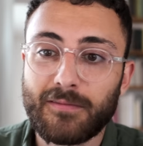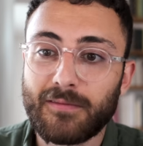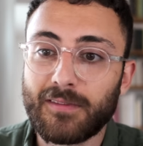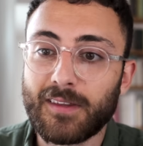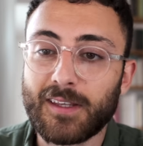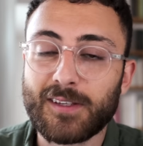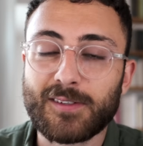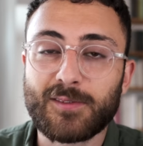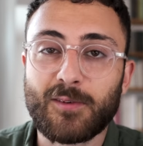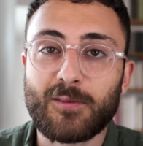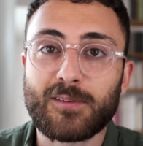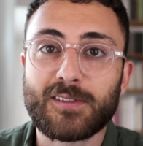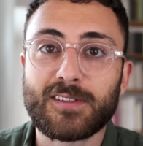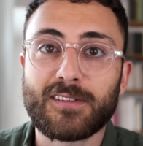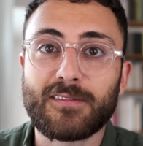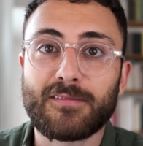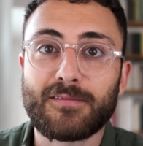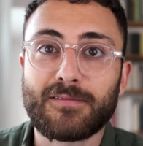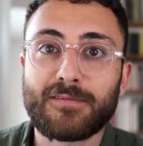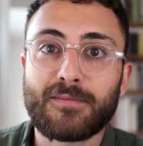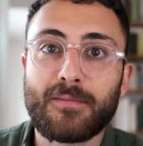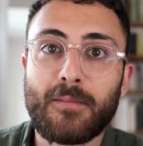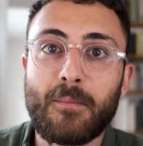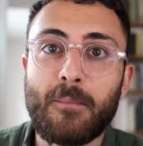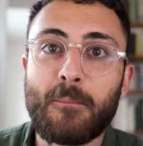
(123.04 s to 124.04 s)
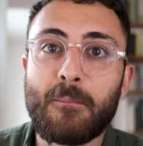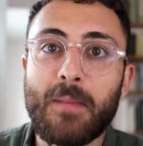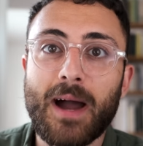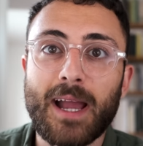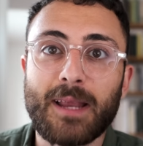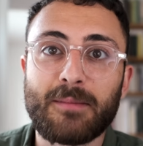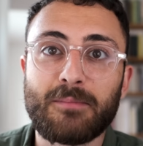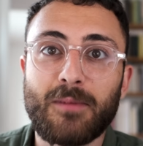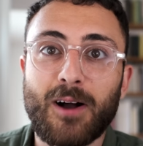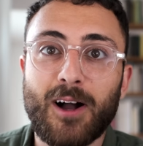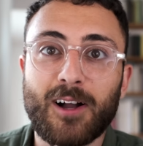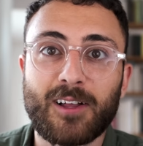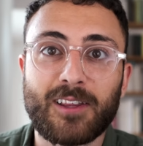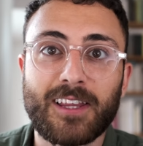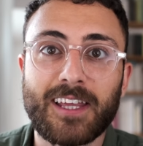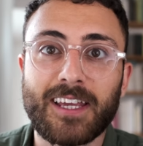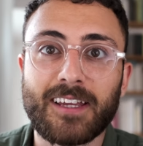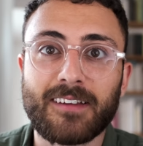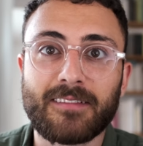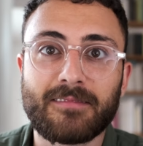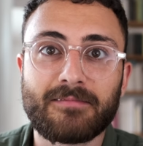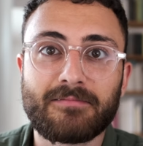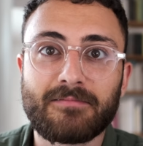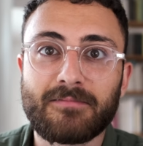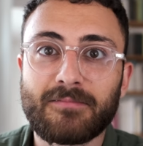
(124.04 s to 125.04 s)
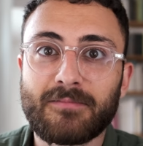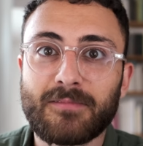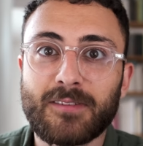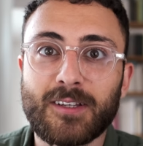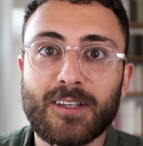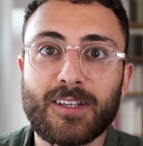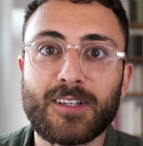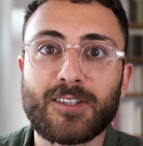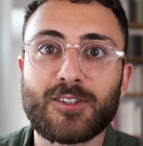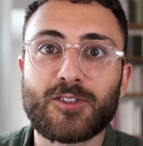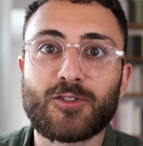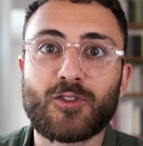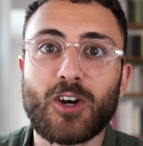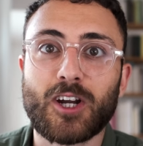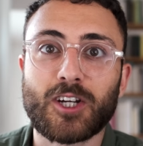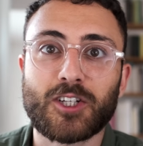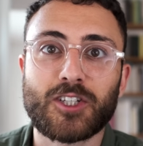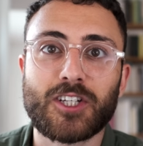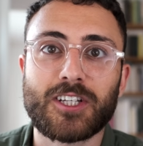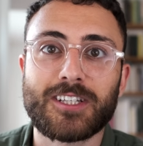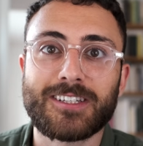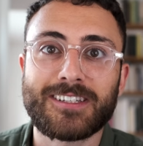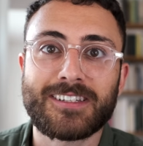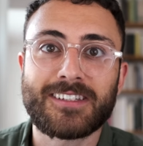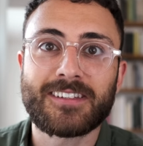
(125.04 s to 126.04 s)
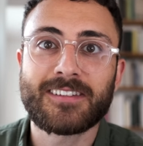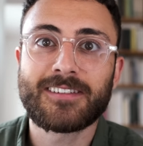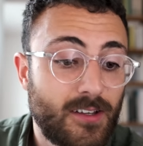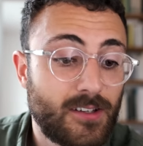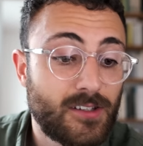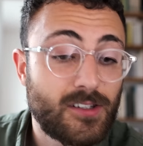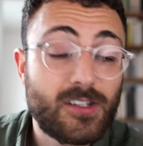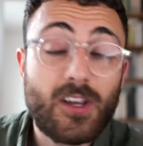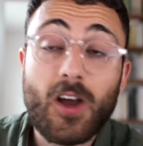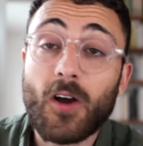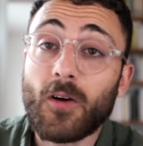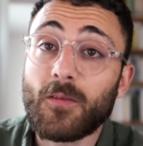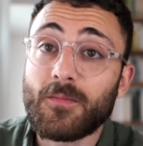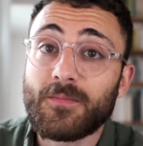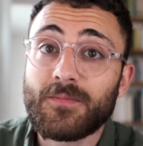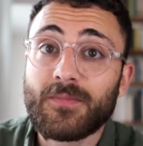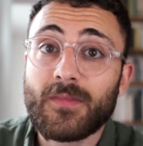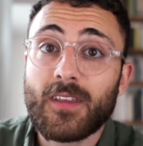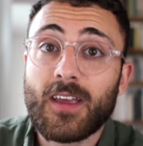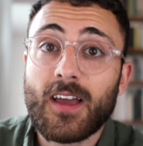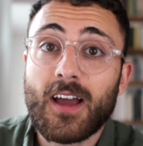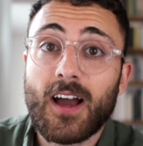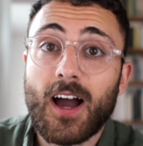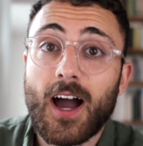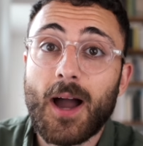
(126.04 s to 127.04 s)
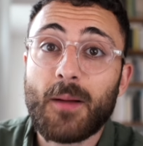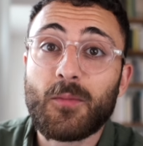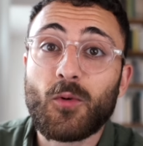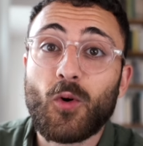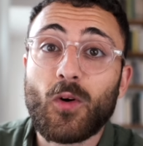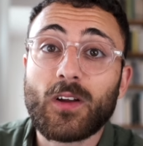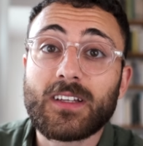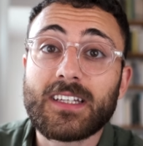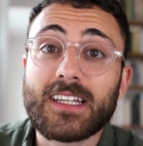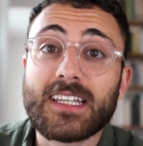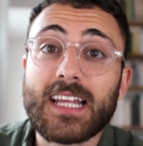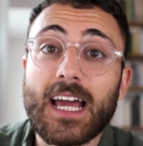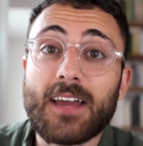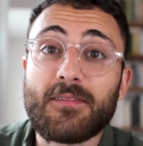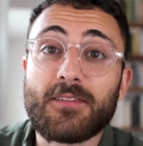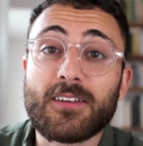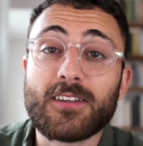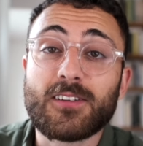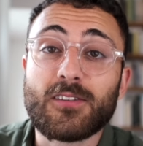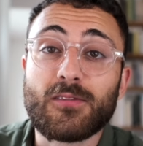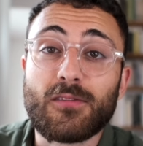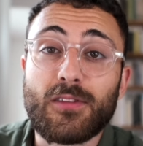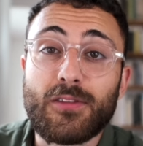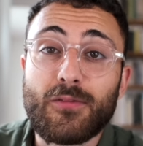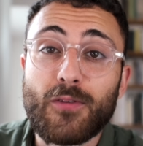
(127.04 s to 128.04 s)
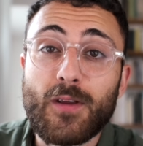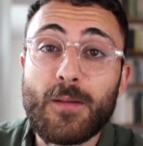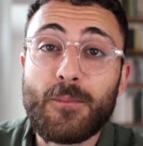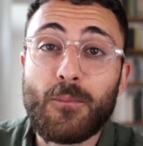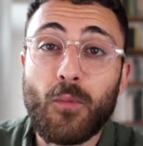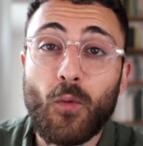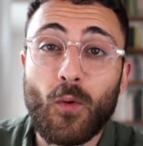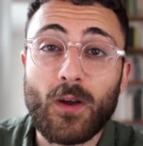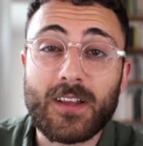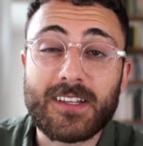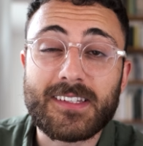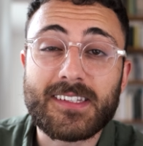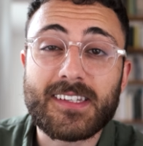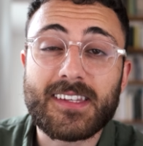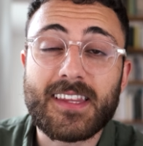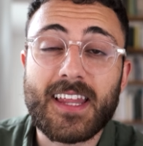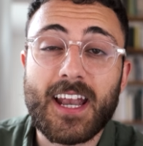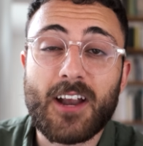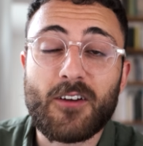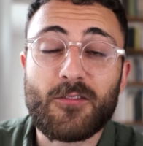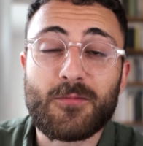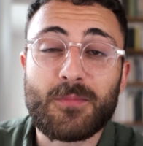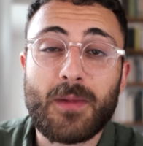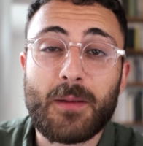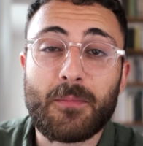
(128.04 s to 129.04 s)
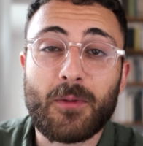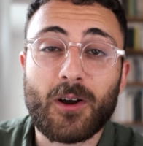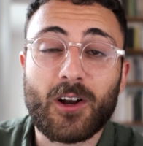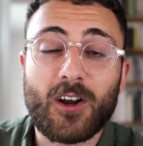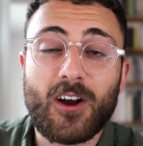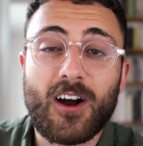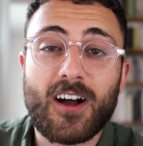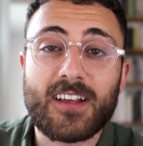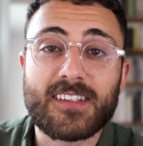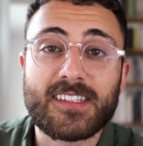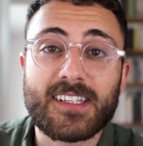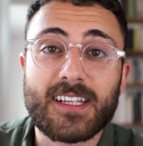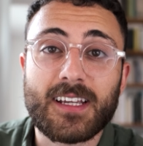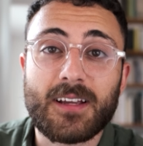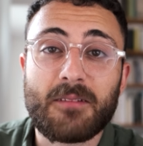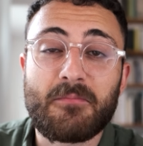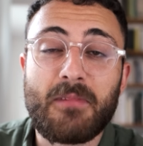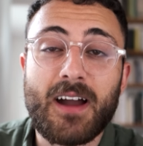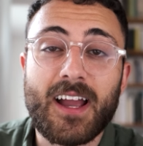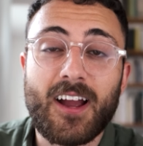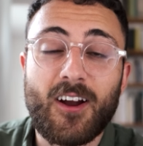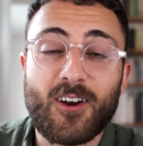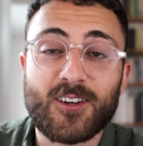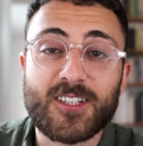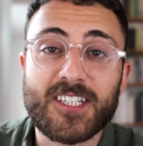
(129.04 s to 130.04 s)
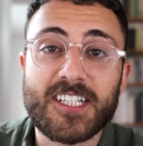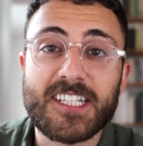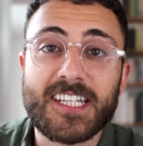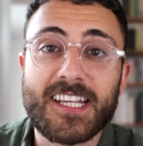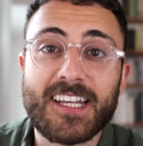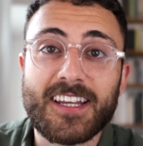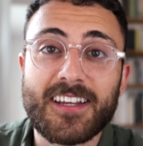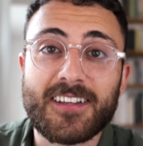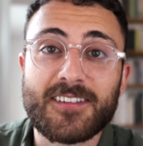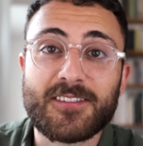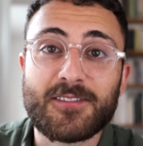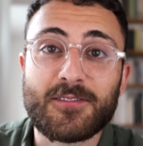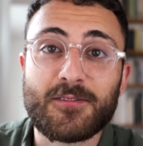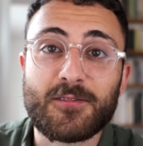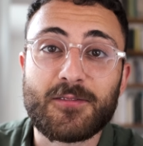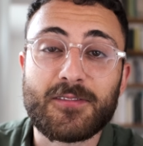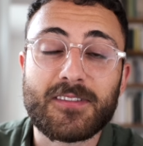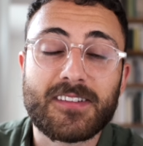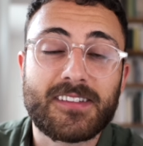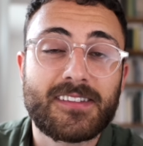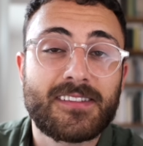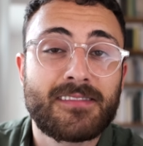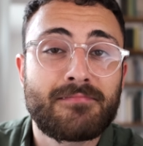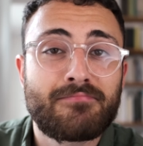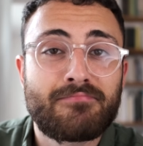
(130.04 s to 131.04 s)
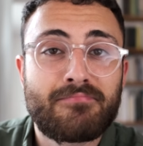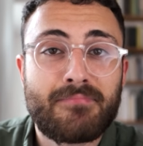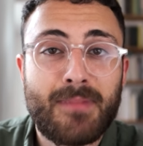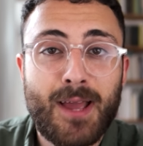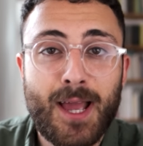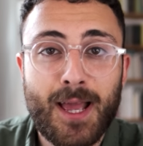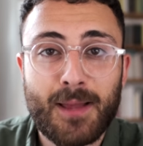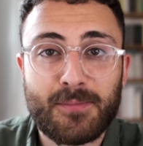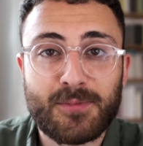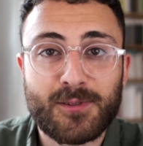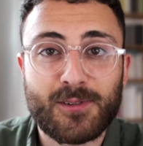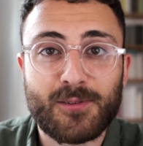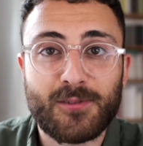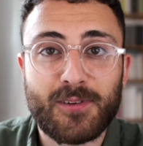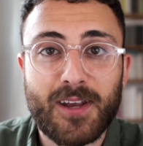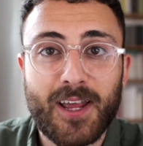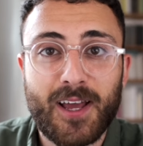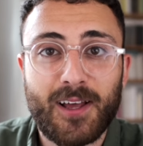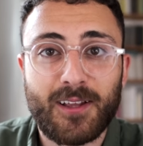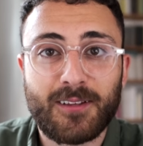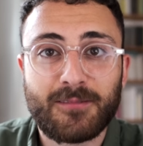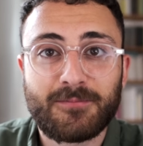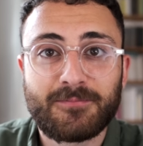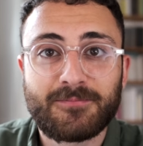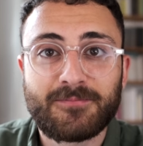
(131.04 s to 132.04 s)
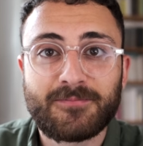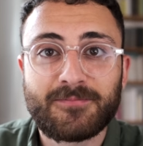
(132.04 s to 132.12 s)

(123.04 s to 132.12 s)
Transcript: these sorts of mind-boggling constructions. So I'm going to dive into three points that I remember causing my Argentinian students absolute hell.